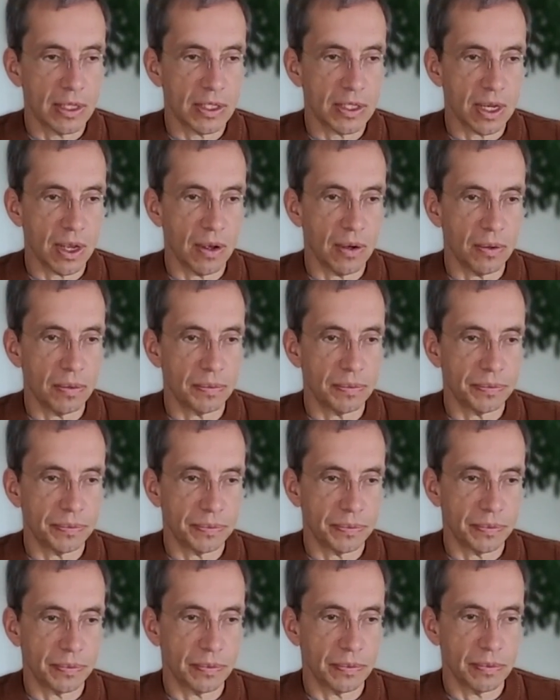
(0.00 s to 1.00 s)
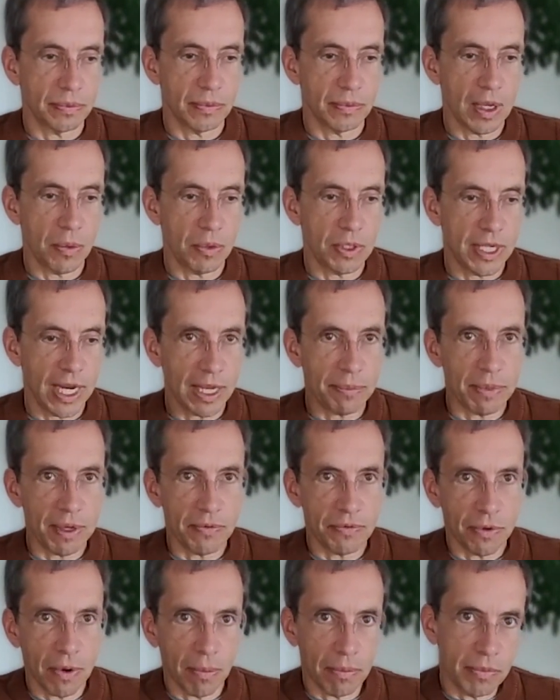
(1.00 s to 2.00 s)
So they would
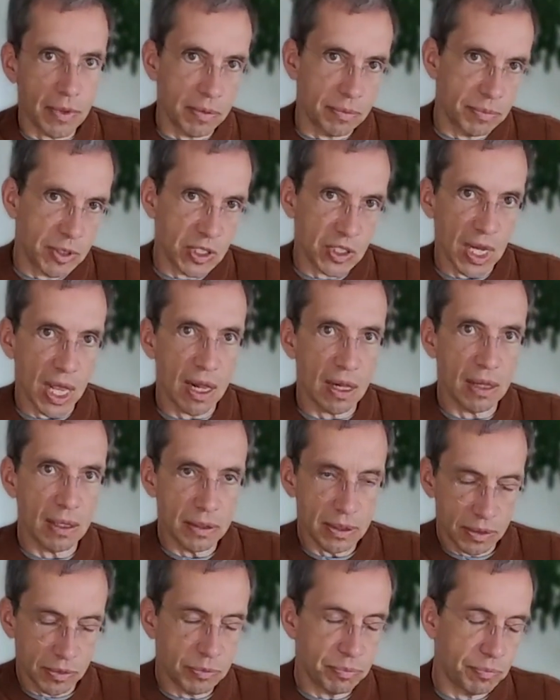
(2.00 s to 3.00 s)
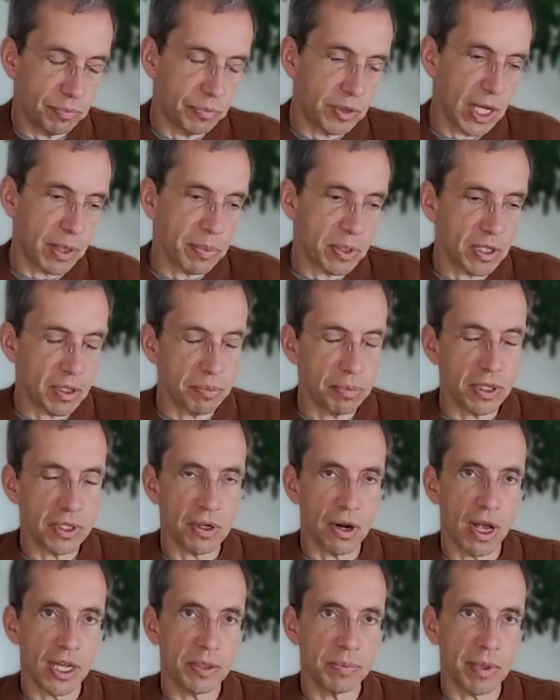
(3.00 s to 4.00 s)
take me from the cells and take me to the
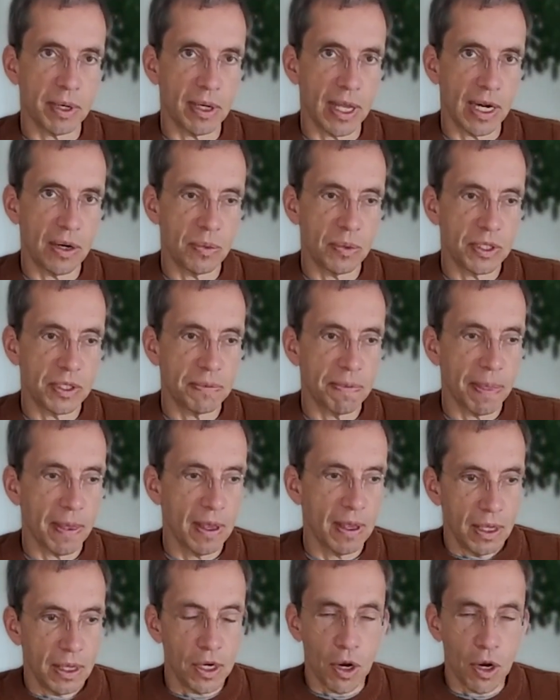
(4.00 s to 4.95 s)
prison hospital, and it was